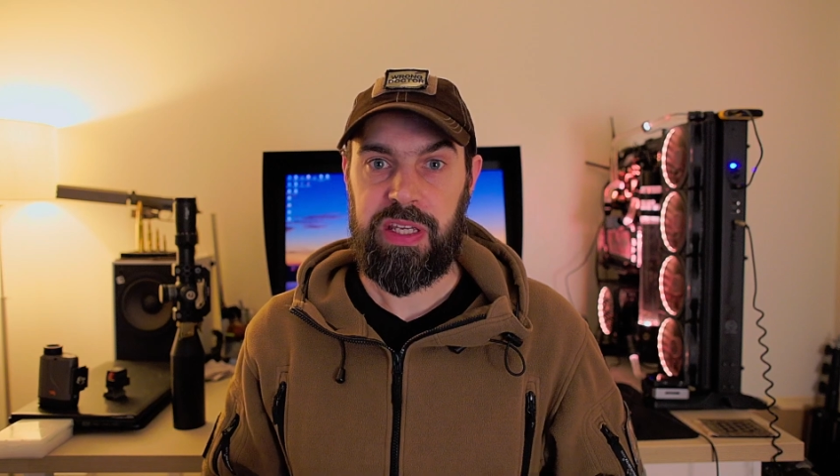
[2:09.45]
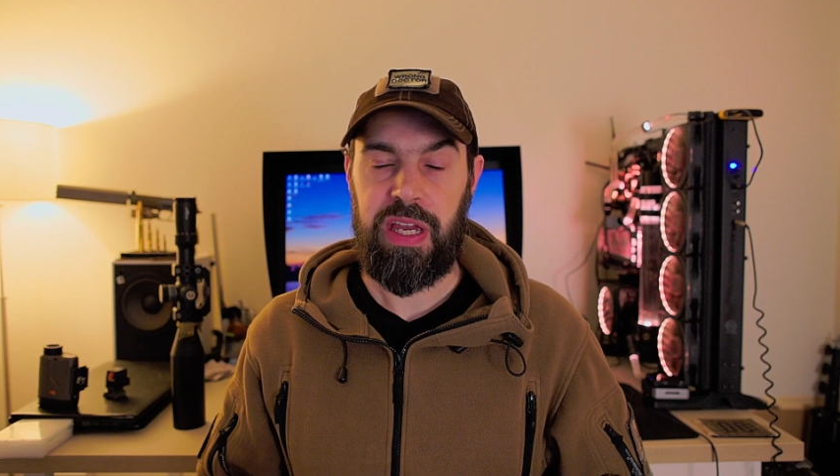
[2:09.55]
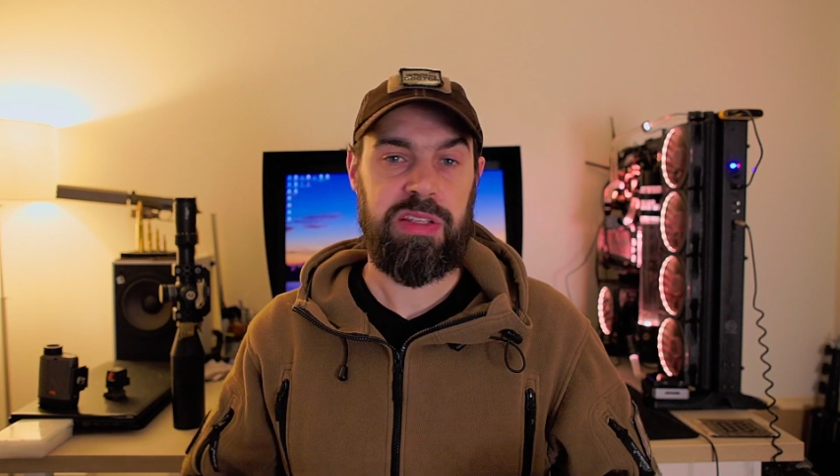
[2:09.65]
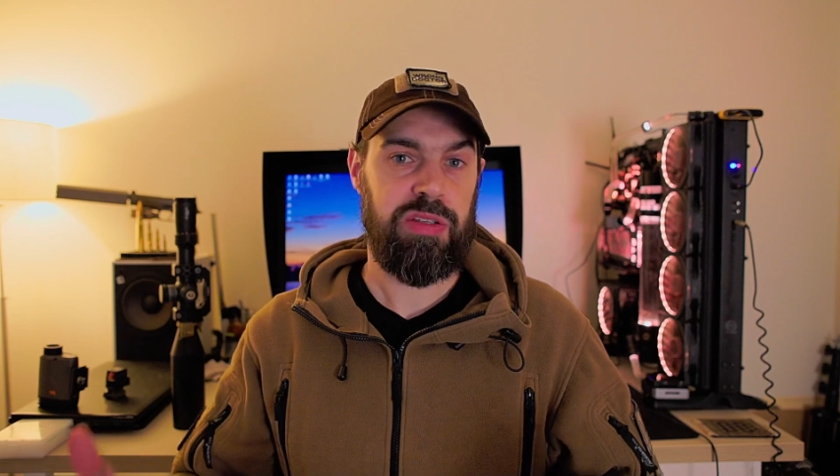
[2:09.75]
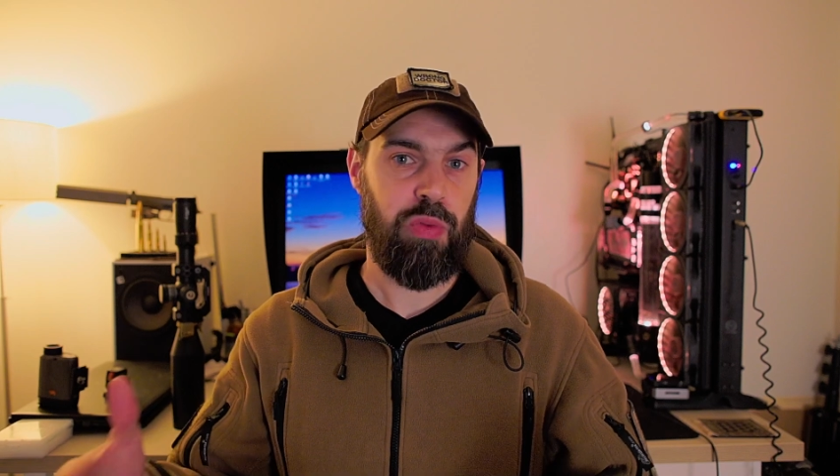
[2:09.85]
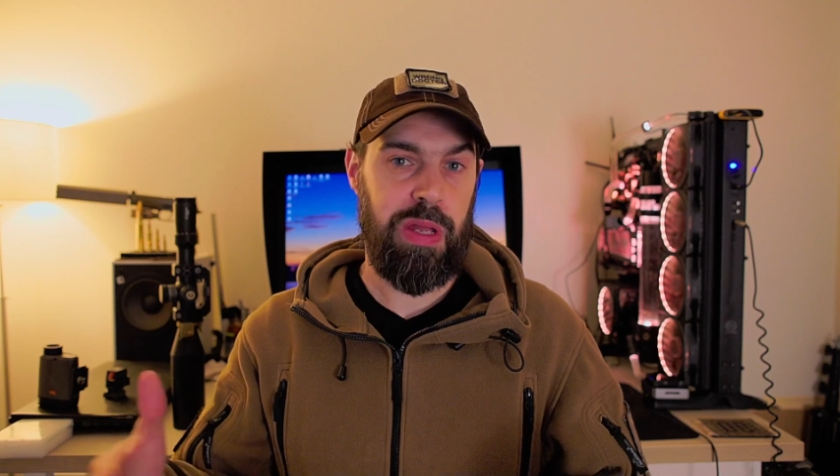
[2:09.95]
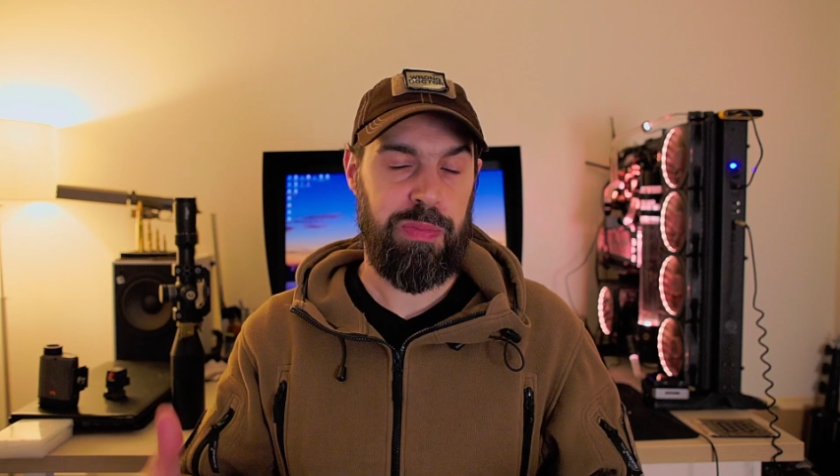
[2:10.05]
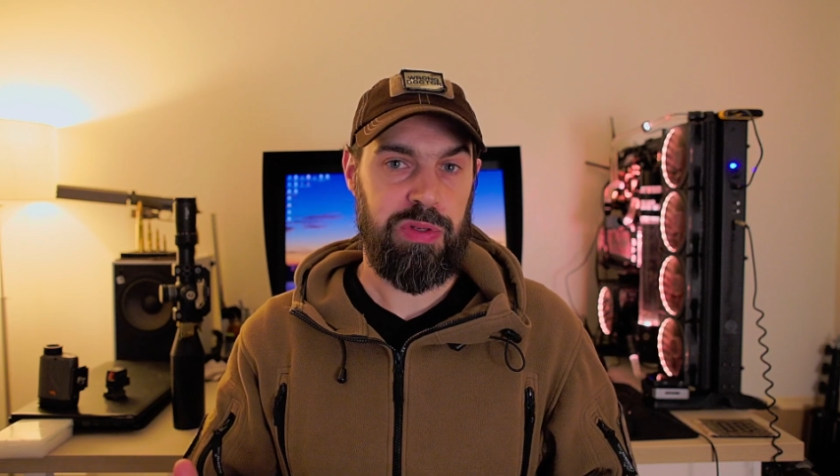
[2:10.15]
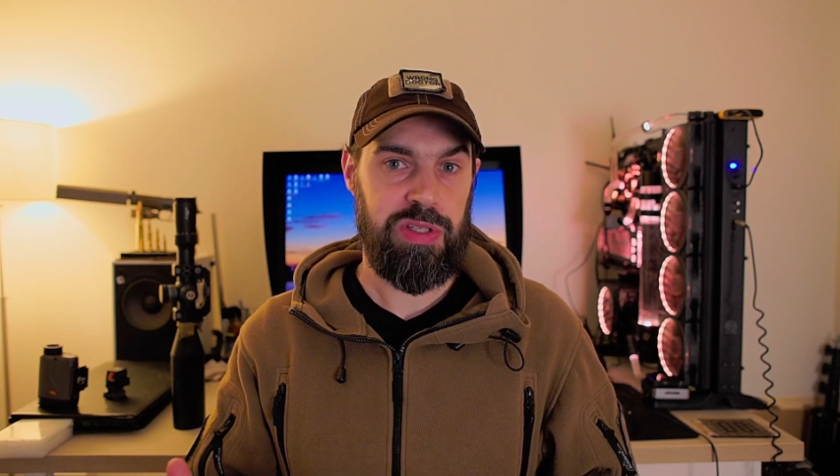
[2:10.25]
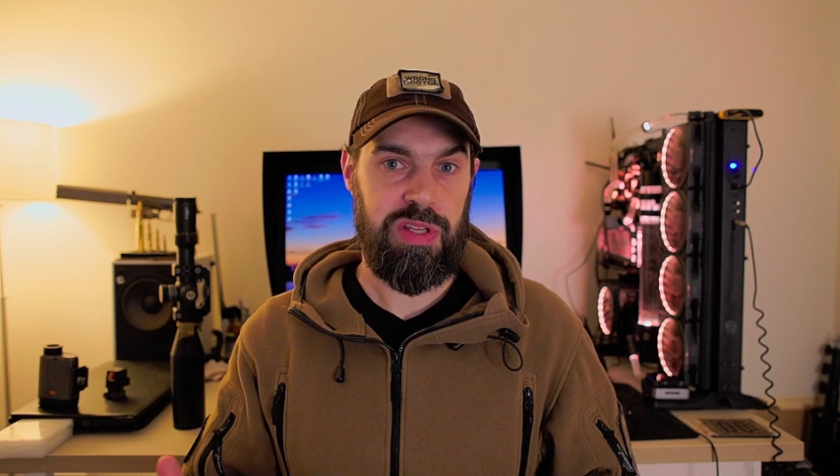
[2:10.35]
get
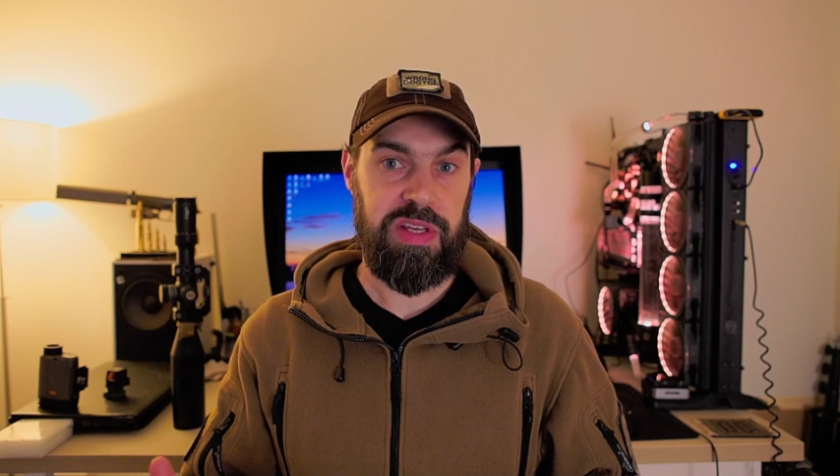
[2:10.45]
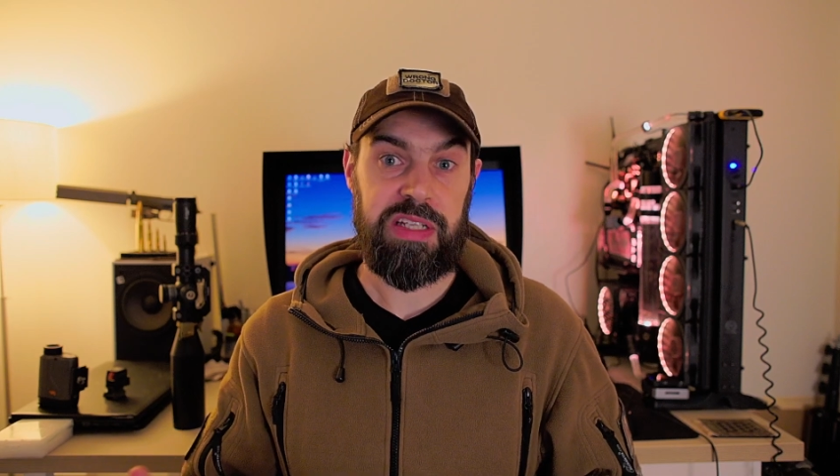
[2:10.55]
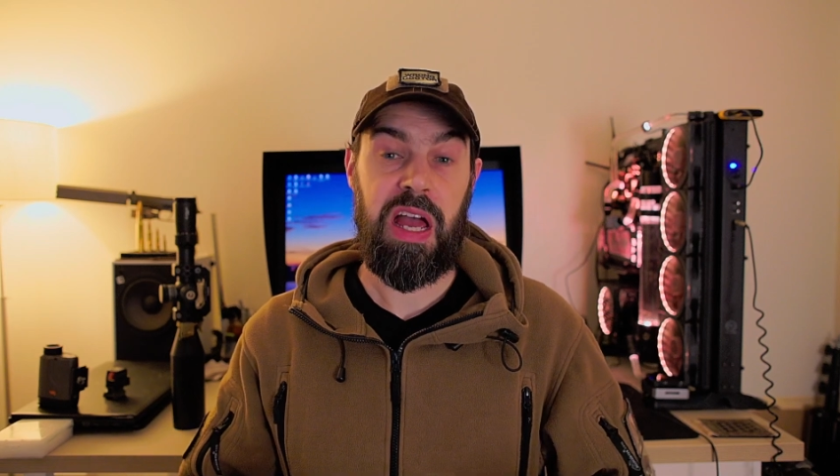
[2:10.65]
weapons that